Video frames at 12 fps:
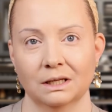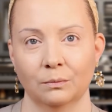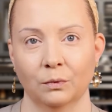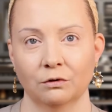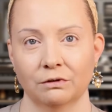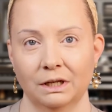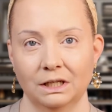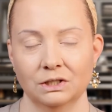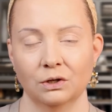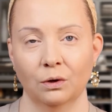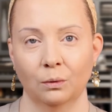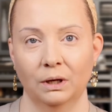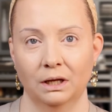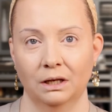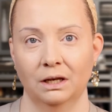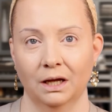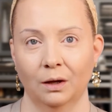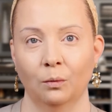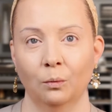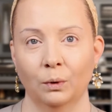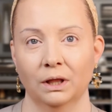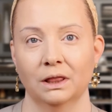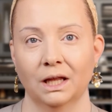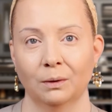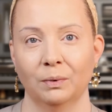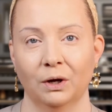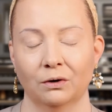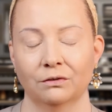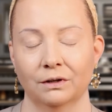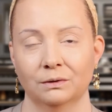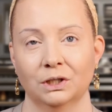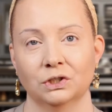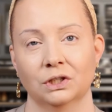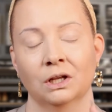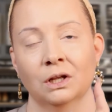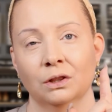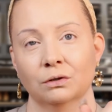and we're ready to go in now with that powder foundation.